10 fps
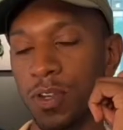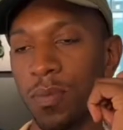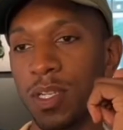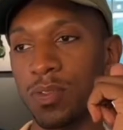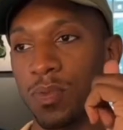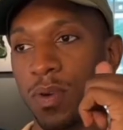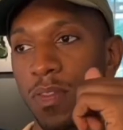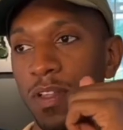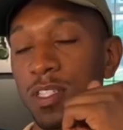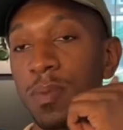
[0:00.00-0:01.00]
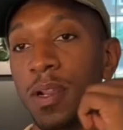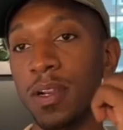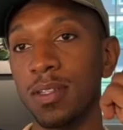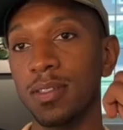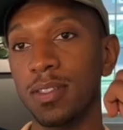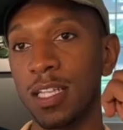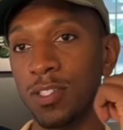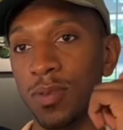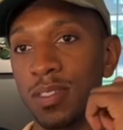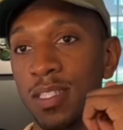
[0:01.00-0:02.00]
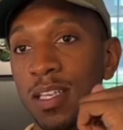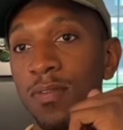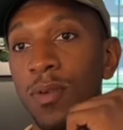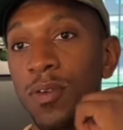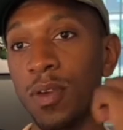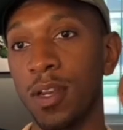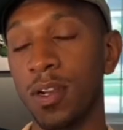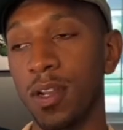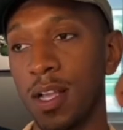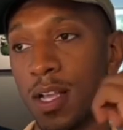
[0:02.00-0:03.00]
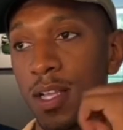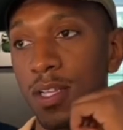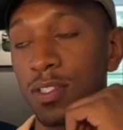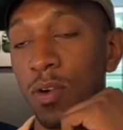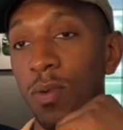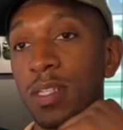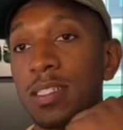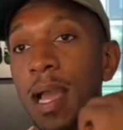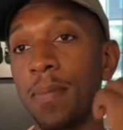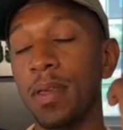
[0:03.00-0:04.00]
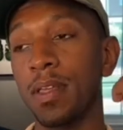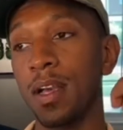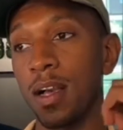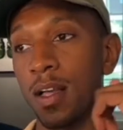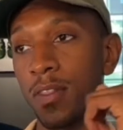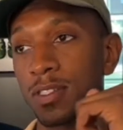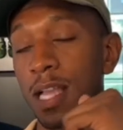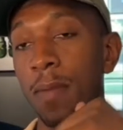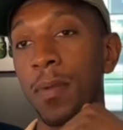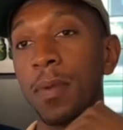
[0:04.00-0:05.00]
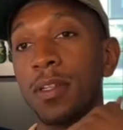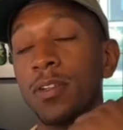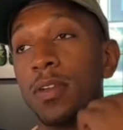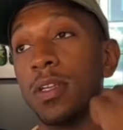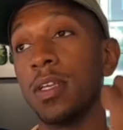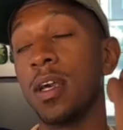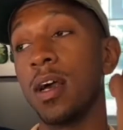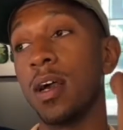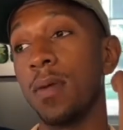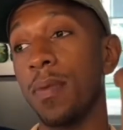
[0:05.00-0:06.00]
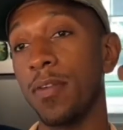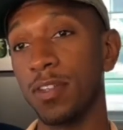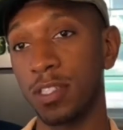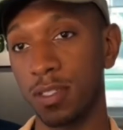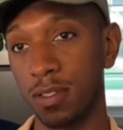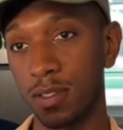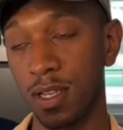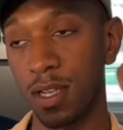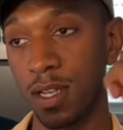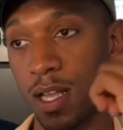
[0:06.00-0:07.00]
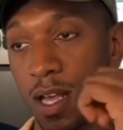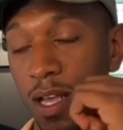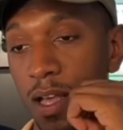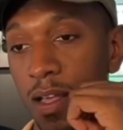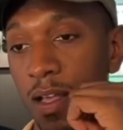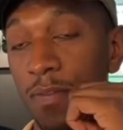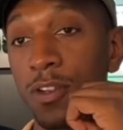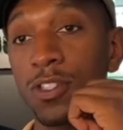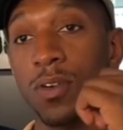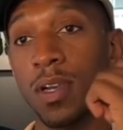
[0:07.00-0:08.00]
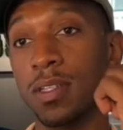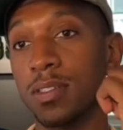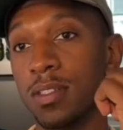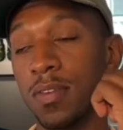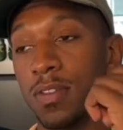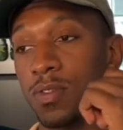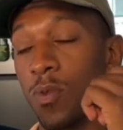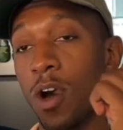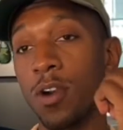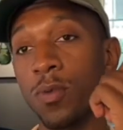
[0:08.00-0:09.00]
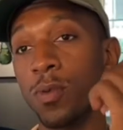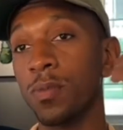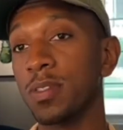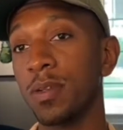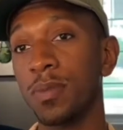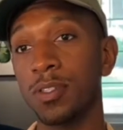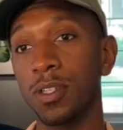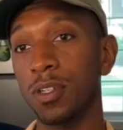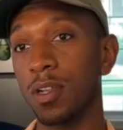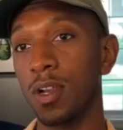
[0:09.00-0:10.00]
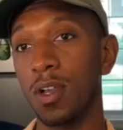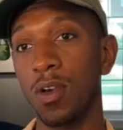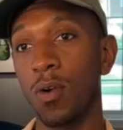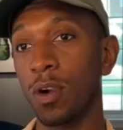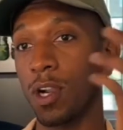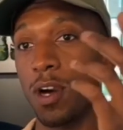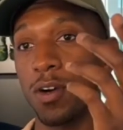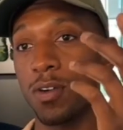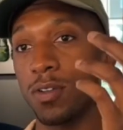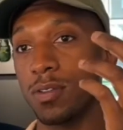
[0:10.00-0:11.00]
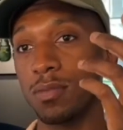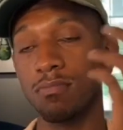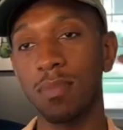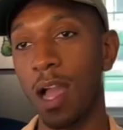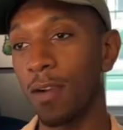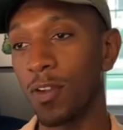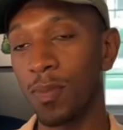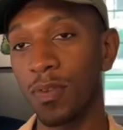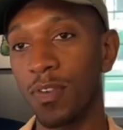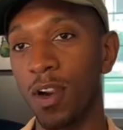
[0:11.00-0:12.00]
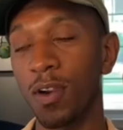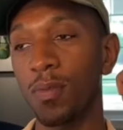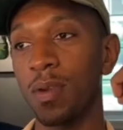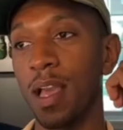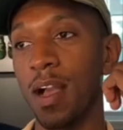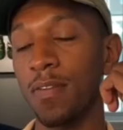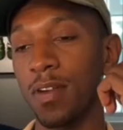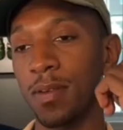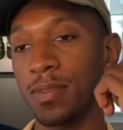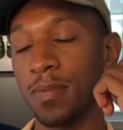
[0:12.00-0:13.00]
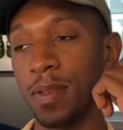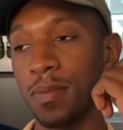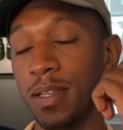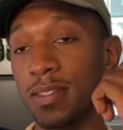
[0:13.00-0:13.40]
much with the experience that you receive when you enter. So when shopping, there's complimentary beverages of your choice. If it's water, room temperature, or cold, however you prefer. We have some of the best